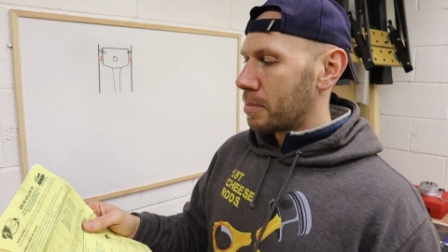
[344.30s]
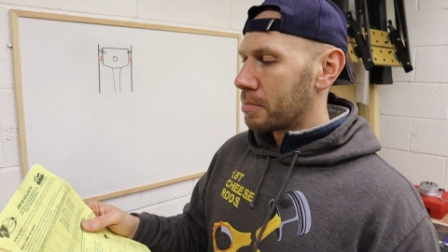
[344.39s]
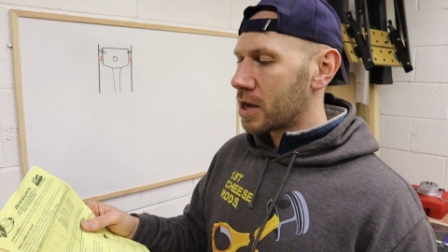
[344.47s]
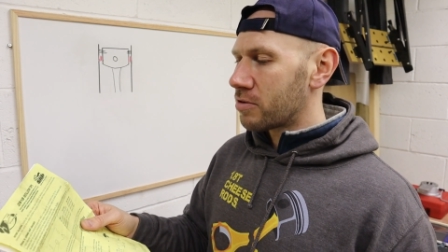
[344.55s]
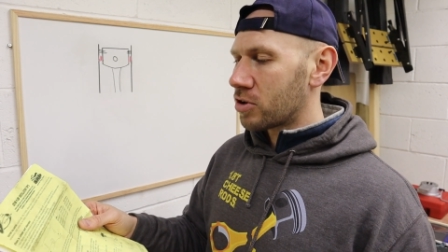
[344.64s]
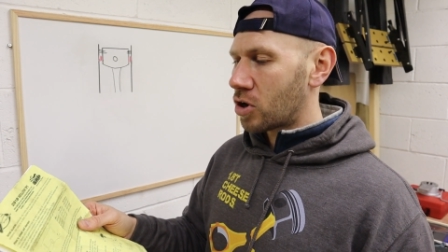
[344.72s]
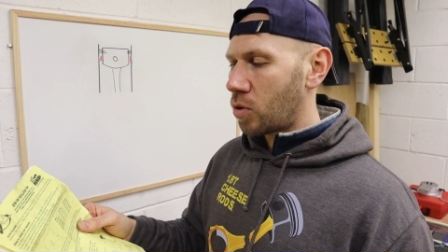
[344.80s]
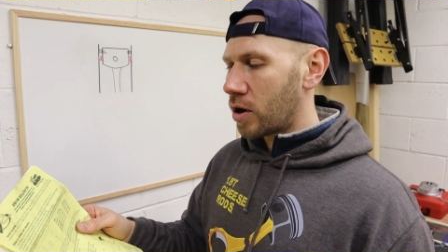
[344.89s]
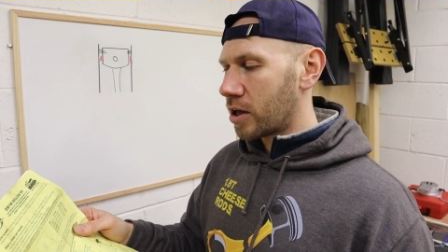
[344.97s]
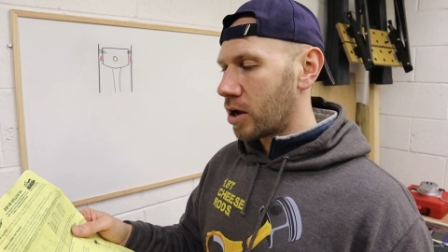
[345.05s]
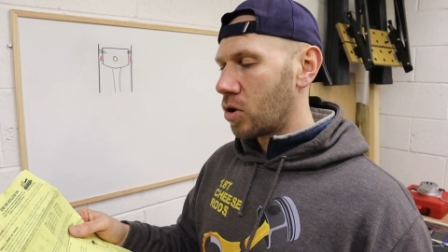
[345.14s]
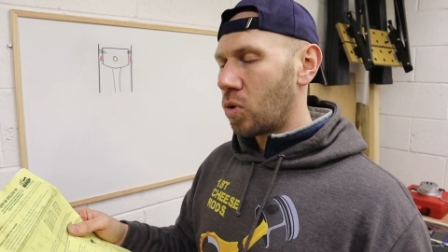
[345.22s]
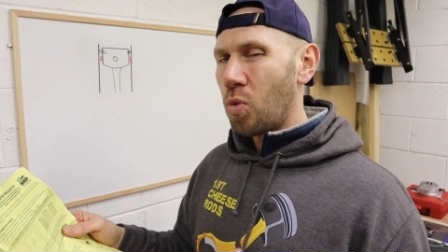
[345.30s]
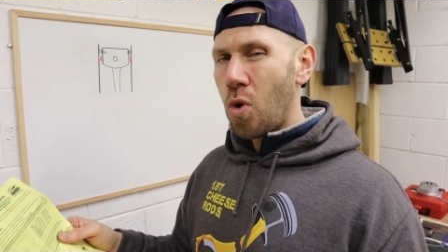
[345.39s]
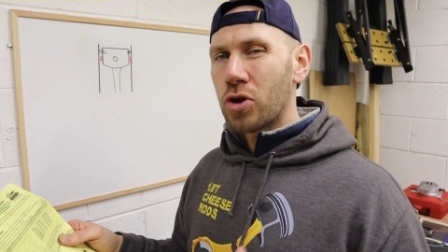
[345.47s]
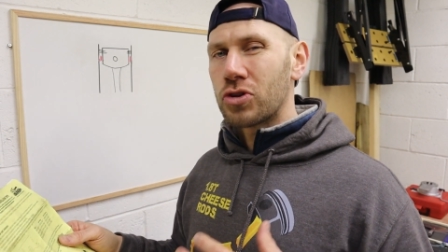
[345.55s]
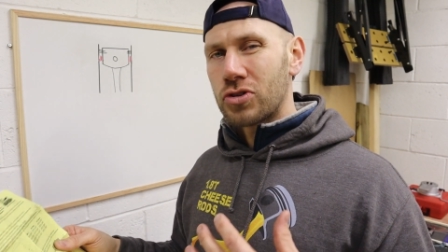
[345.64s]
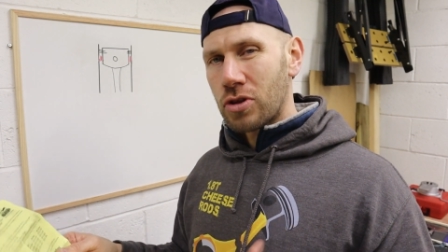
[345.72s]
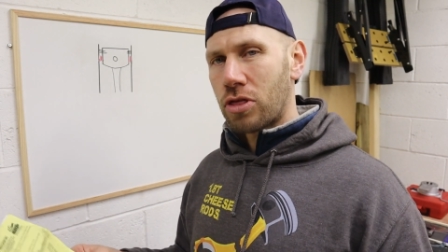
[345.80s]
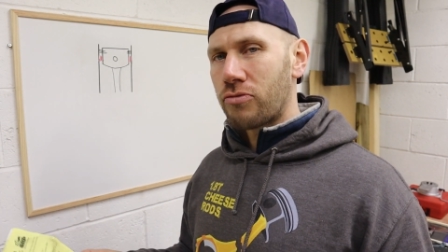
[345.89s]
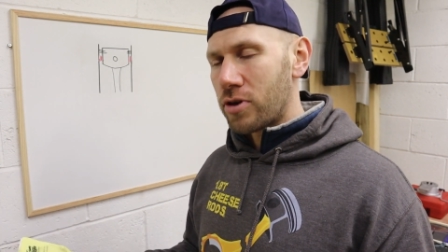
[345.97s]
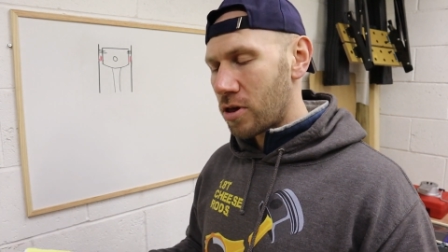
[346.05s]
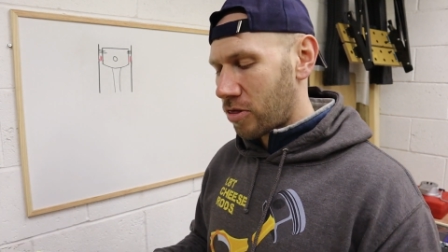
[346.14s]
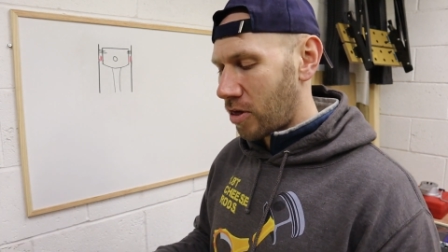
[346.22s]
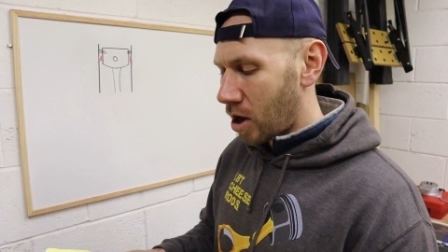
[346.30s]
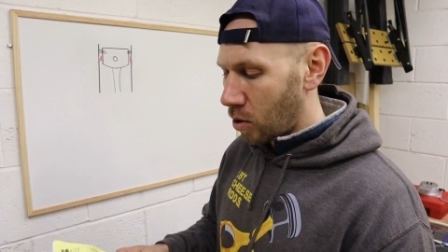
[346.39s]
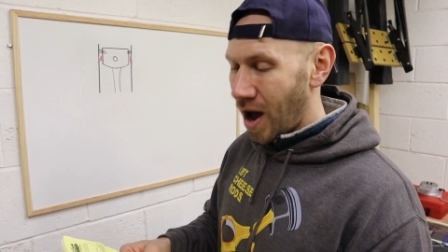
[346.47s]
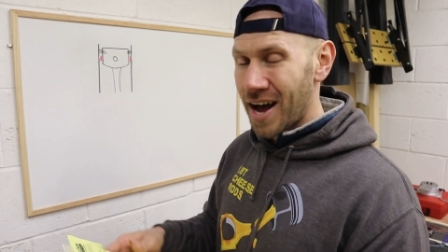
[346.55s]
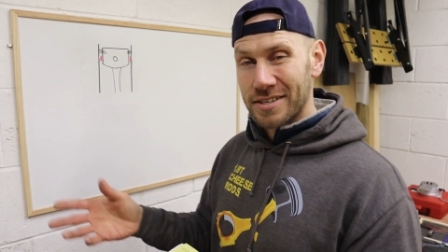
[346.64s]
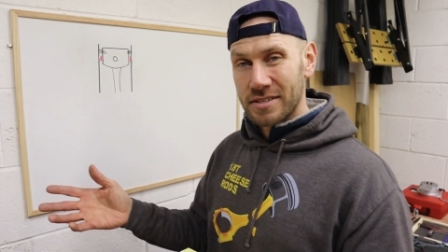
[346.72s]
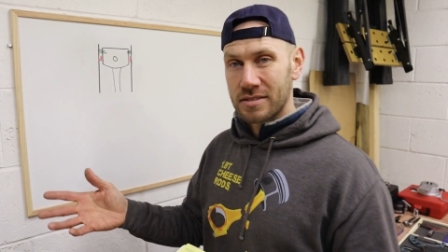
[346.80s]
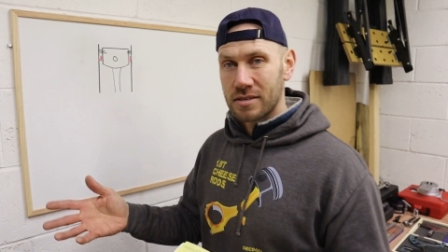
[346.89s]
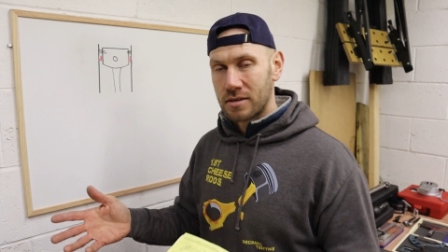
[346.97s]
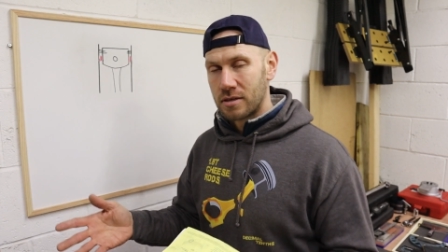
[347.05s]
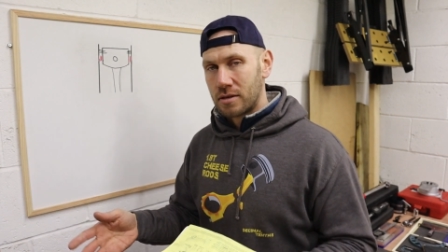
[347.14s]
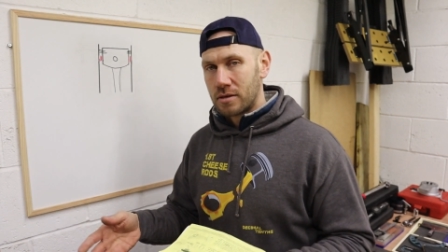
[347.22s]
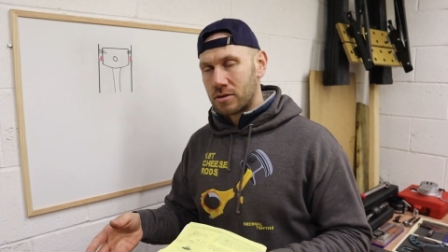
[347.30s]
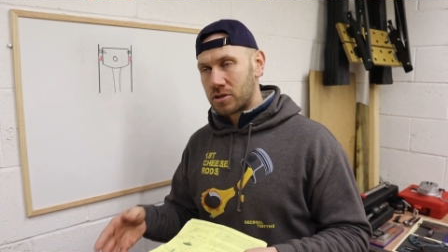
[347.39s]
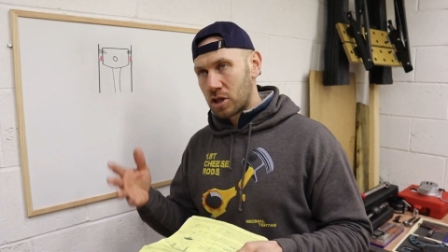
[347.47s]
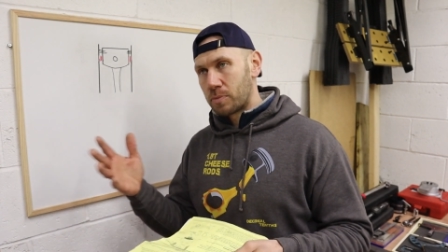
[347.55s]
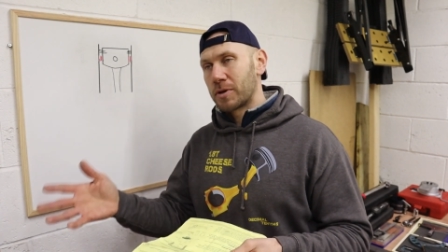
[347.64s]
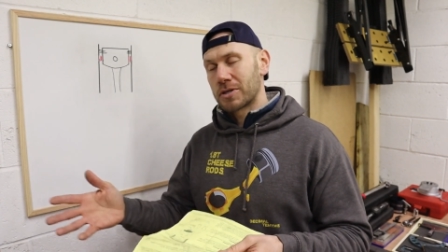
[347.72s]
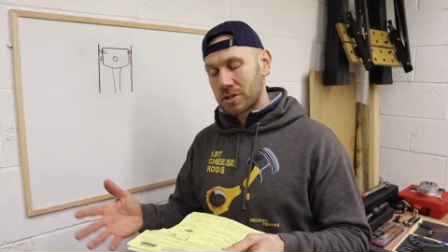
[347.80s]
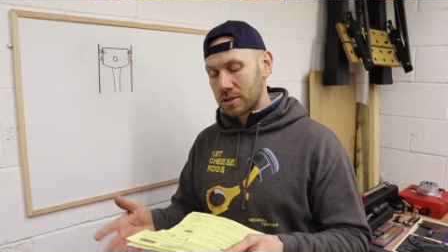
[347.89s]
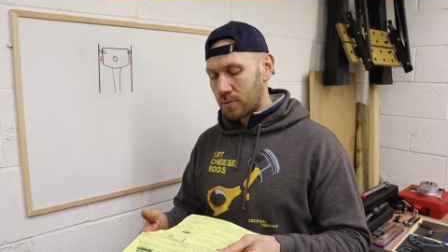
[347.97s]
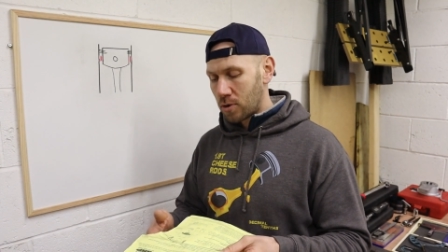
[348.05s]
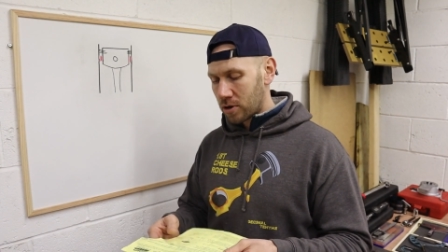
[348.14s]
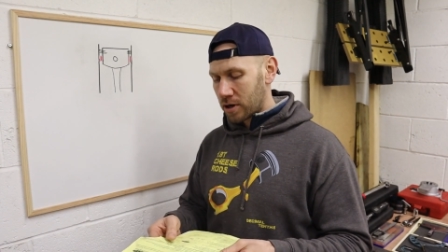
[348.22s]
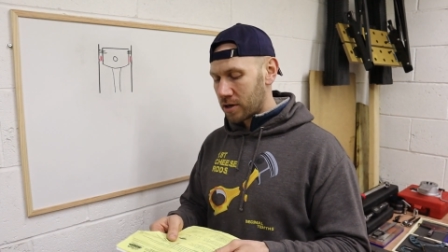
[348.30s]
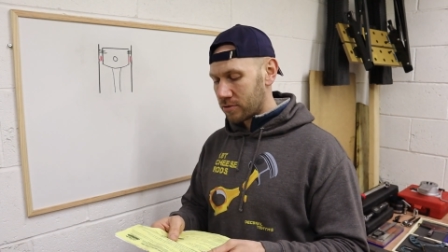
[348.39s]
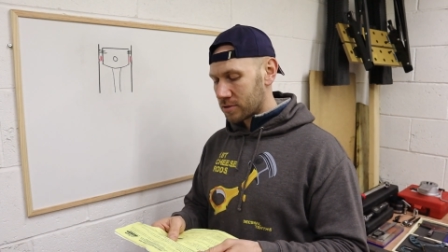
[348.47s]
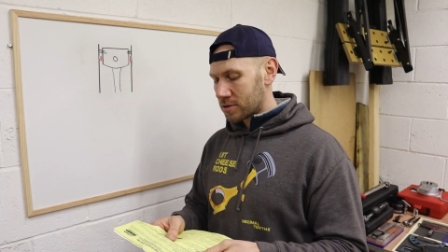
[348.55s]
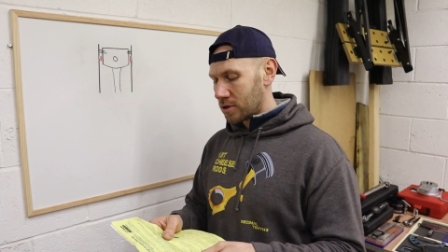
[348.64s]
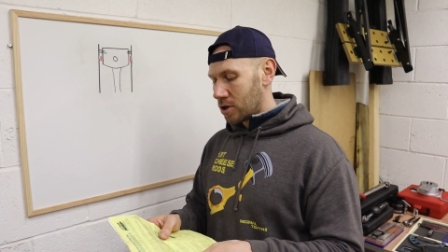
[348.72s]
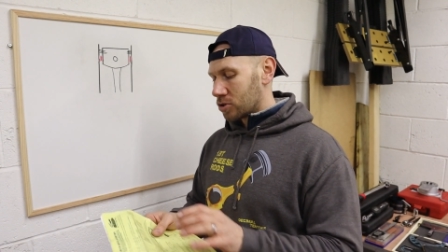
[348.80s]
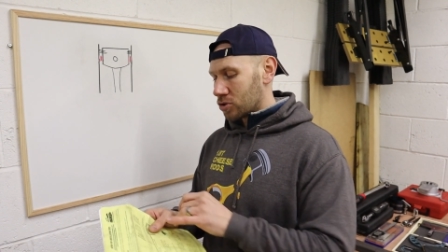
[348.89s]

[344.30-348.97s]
may require 1 to 3 thou added to the piston to wall clearance.